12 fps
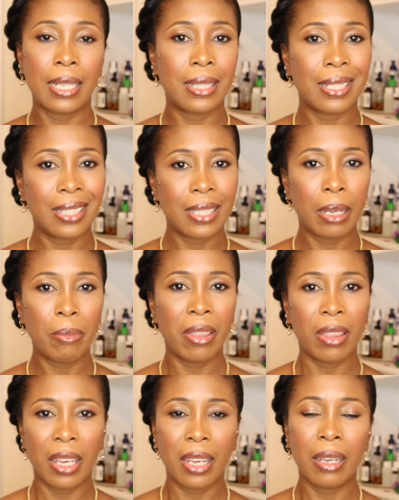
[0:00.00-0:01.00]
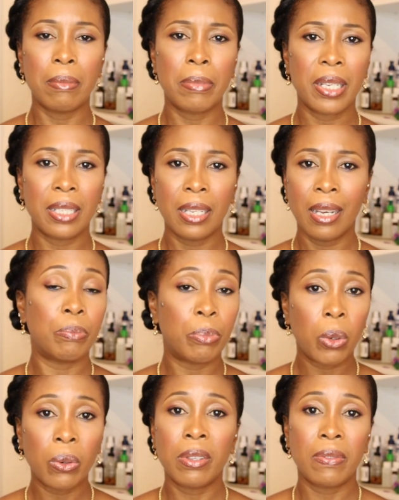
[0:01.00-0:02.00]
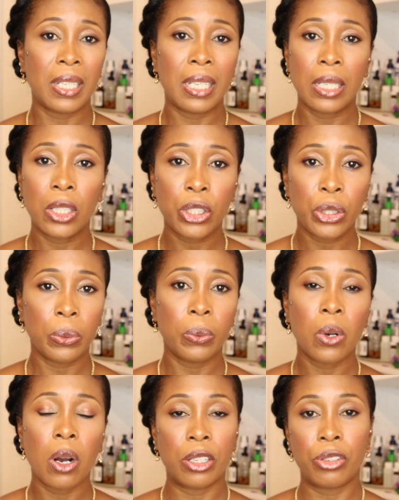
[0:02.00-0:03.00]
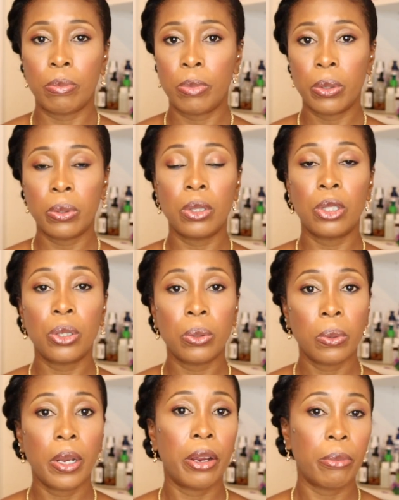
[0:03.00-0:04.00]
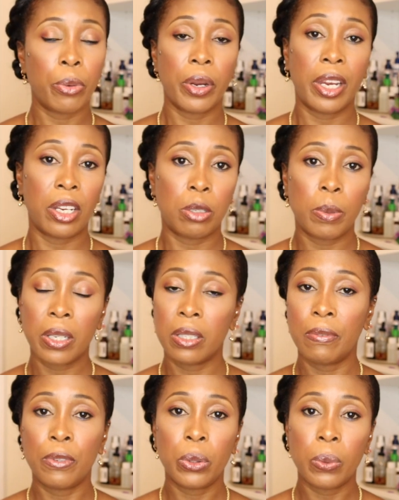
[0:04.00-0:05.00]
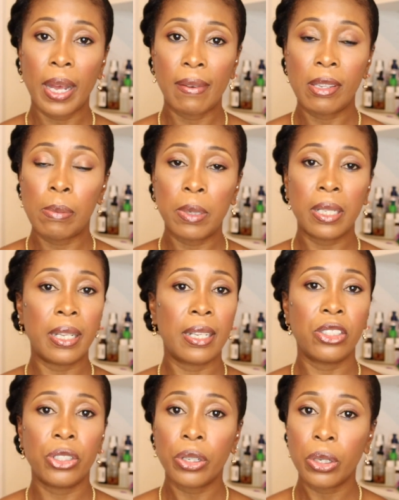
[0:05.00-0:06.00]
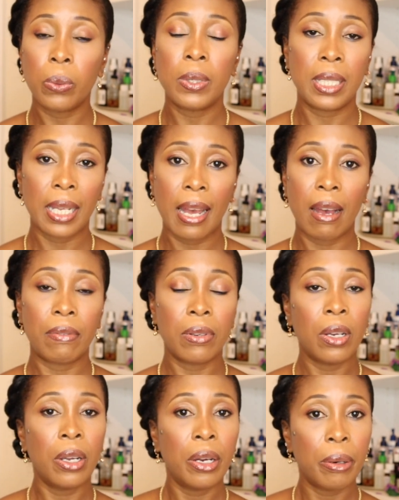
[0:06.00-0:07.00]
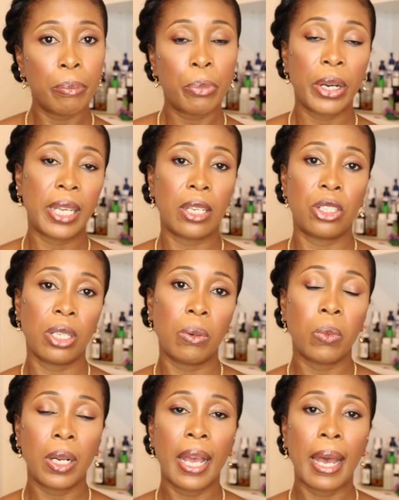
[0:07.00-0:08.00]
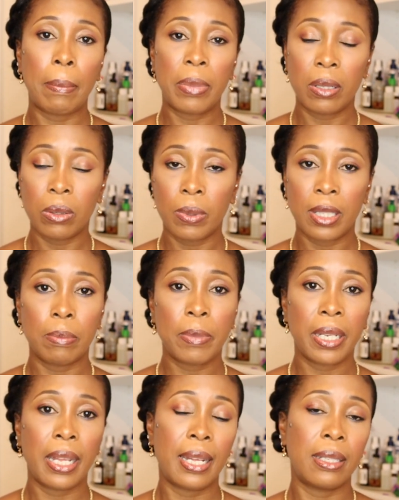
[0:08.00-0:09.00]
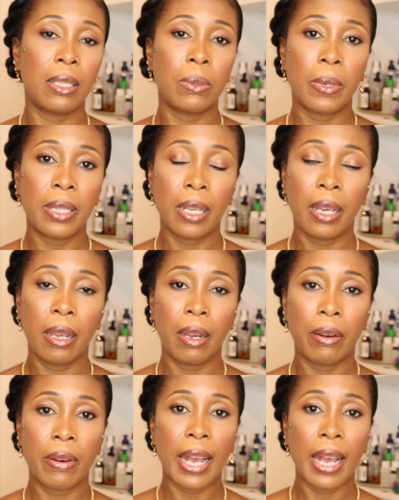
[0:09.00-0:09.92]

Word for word: as the same thing, but both of these do contribute to hair breakage, because if you do have split ends, you're going to have breakage. And what happens with split ends is when the hair